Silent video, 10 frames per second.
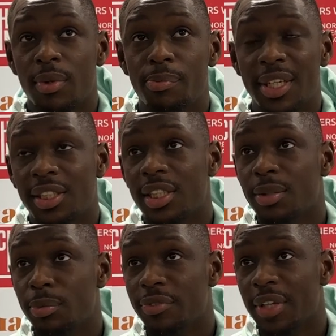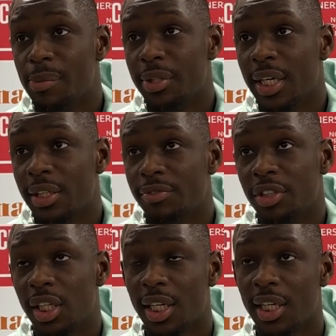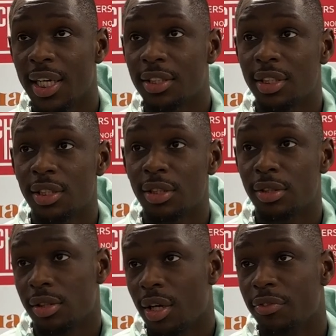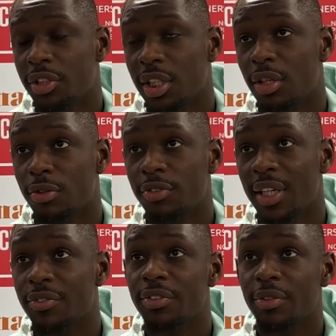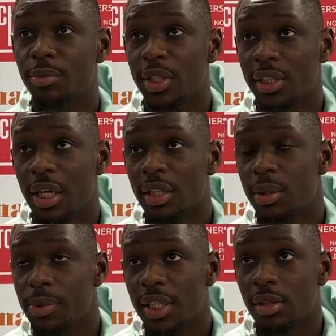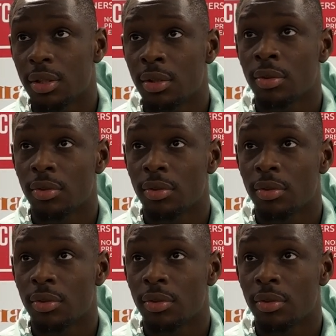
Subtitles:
mixing in with them and then obviously connecting and obviously hopefully everything works out on the pitch.